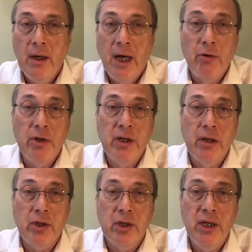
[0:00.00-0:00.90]
our
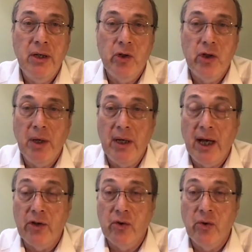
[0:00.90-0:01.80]
research continues to be
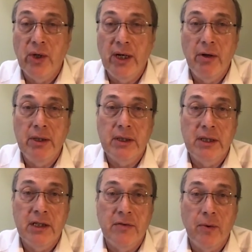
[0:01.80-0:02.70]
extraordinarily
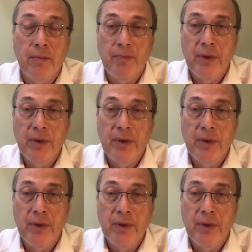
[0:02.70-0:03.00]
successful.